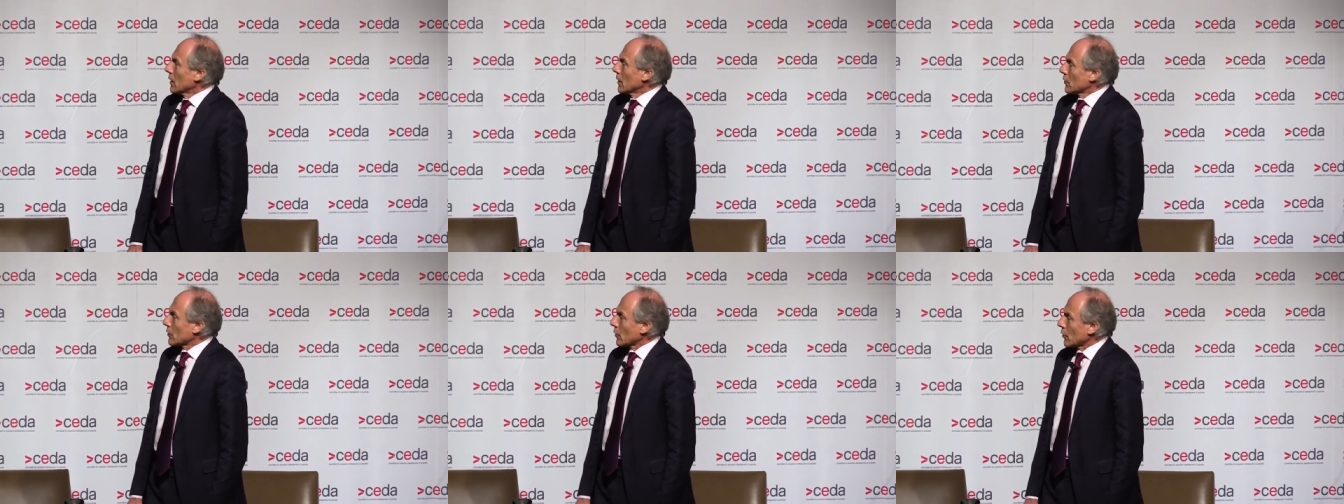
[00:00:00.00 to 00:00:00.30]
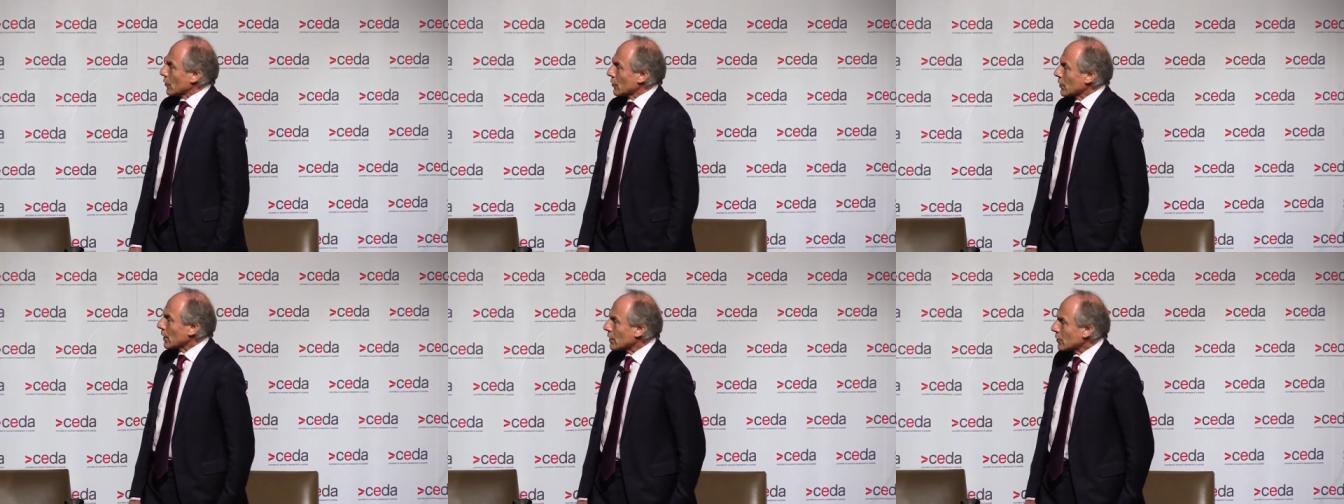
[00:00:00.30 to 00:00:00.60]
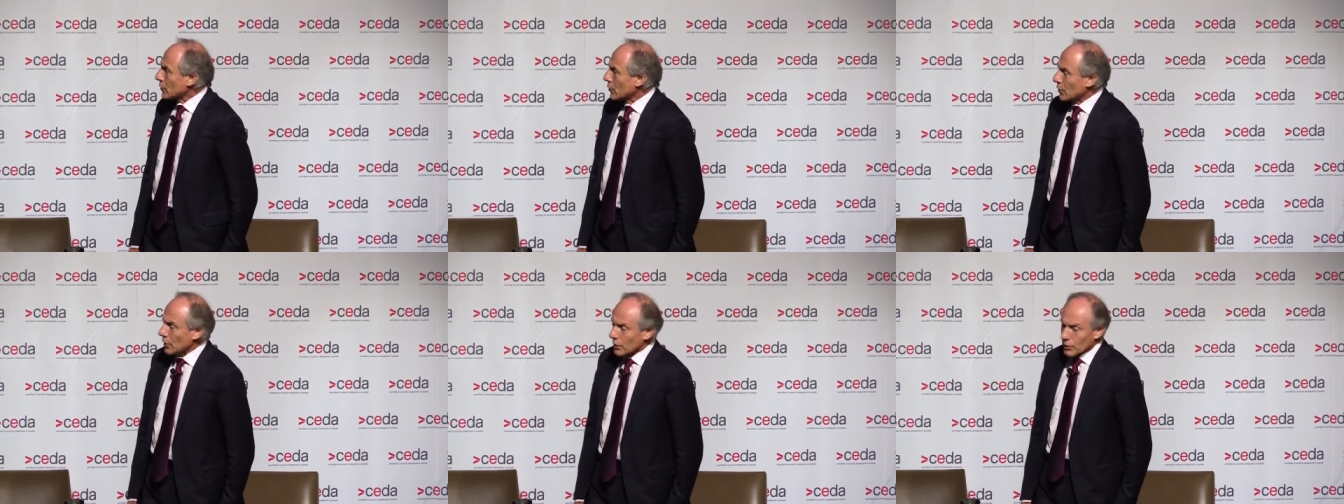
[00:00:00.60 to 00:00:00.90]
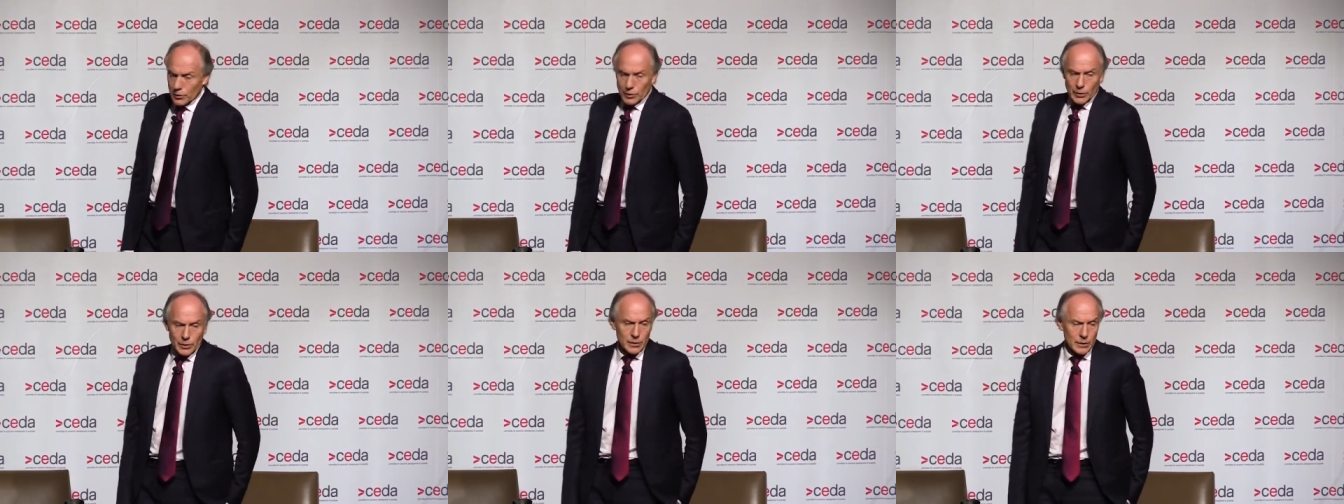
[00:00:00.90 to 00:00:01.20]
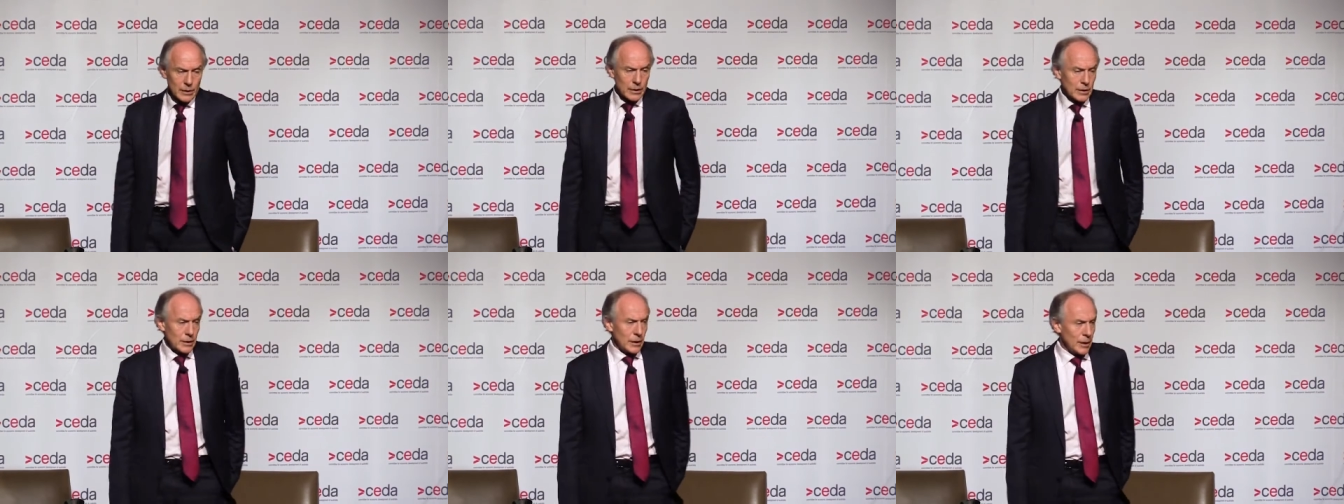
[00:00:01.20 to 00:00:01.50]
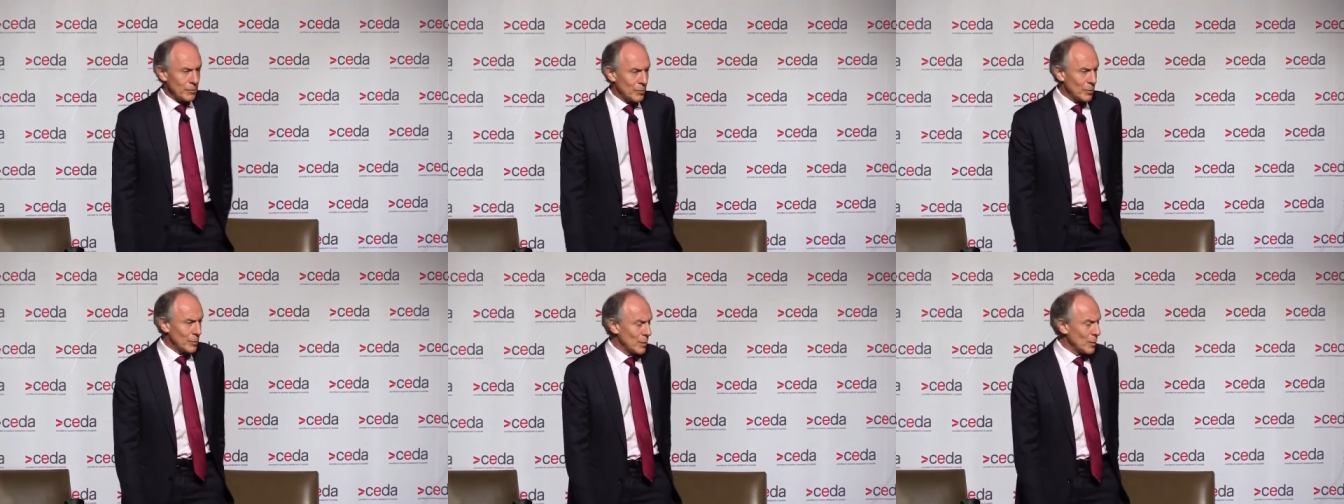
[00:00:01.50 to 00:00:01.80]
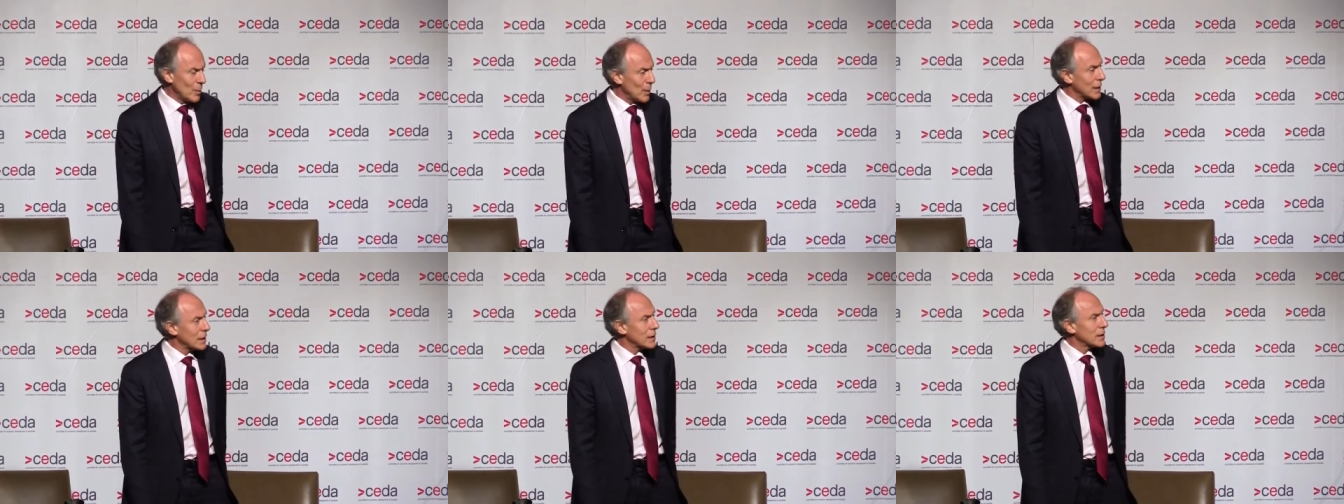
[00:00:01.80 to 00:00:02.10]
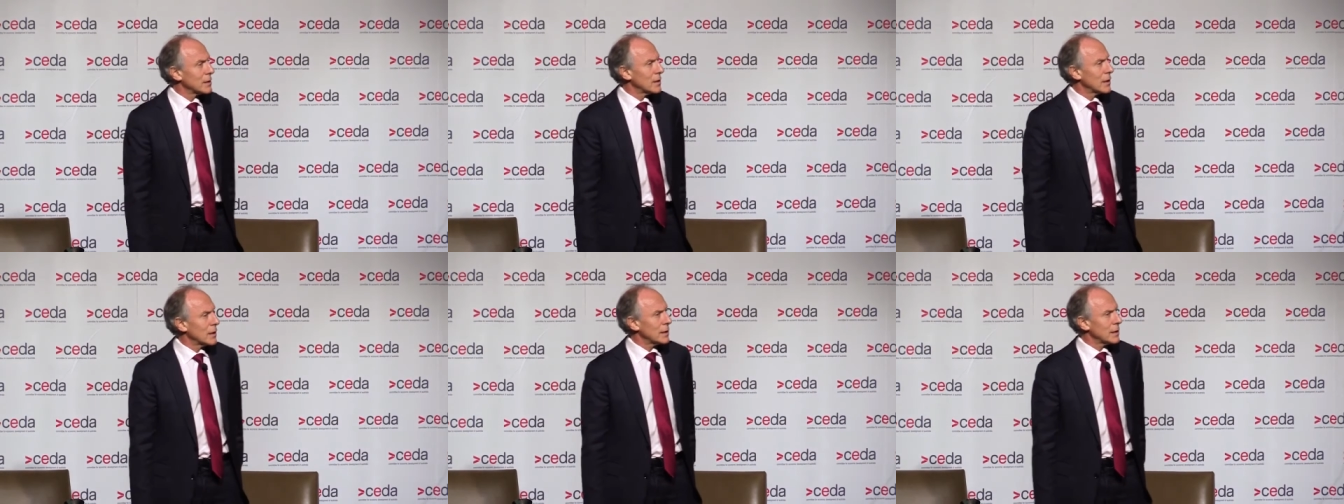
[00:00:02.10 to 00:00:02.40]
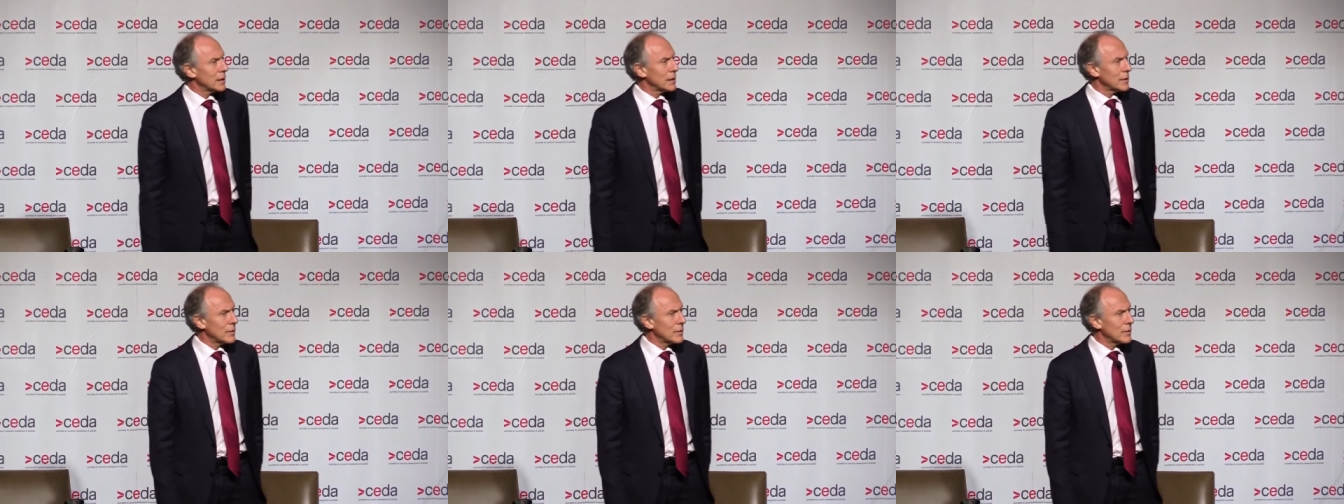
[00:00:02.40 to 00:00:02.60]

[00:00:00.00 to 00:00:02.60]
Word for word: So the second thing that keeps me awake at night